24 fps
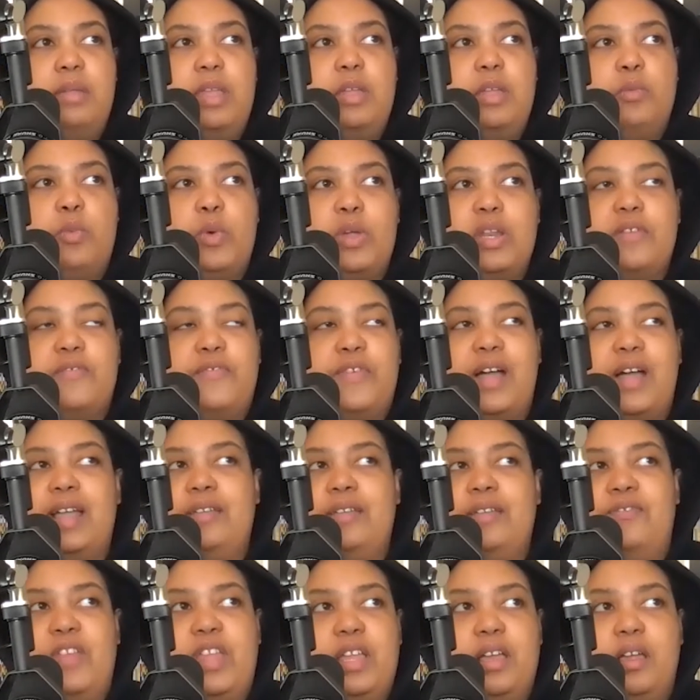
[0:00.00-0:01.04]
what if
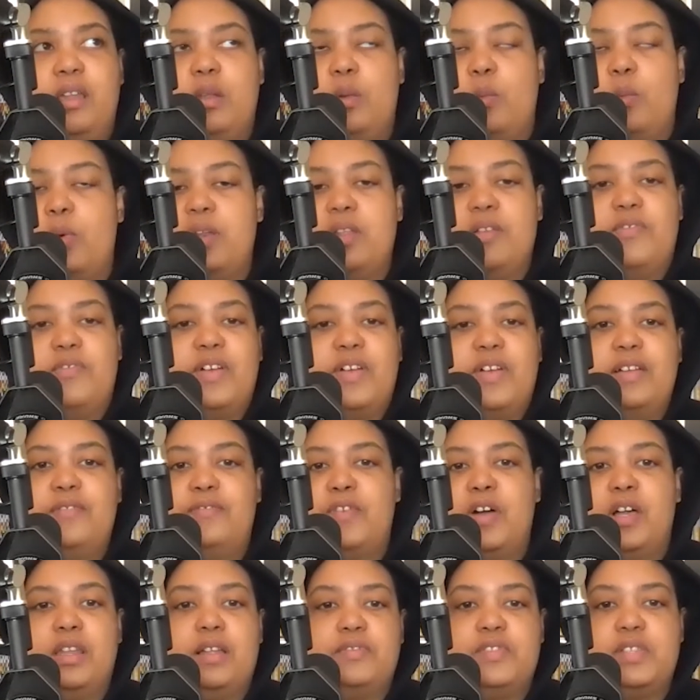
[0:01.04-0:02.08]
I fail, or what if I
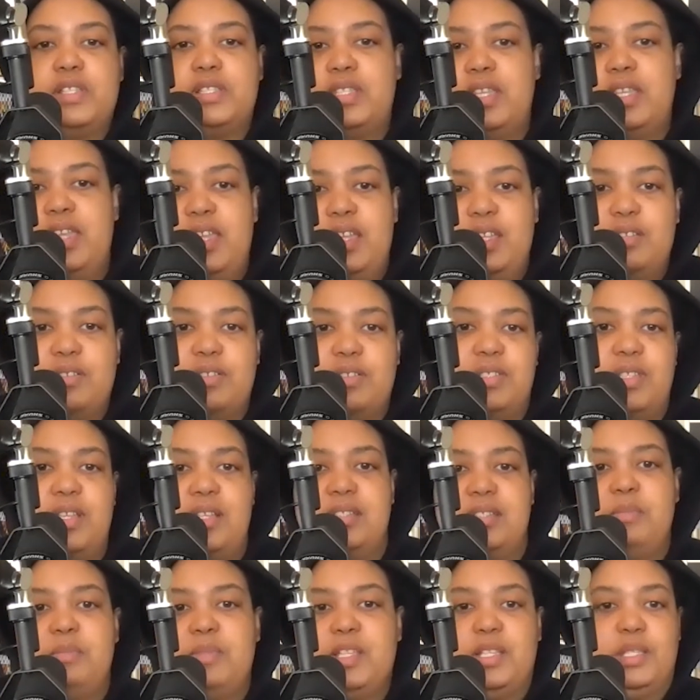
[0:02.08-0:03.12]
fall off the stage or say
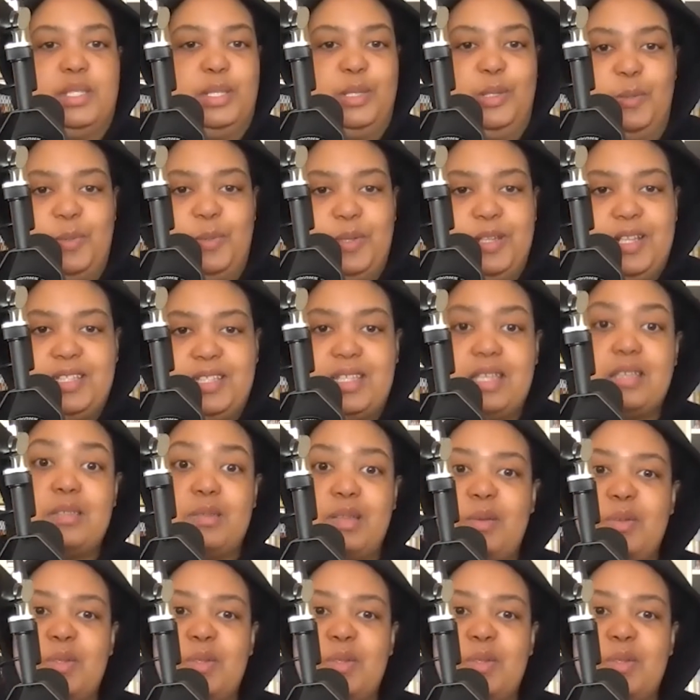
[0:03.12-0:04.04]
something stupid, because that's what I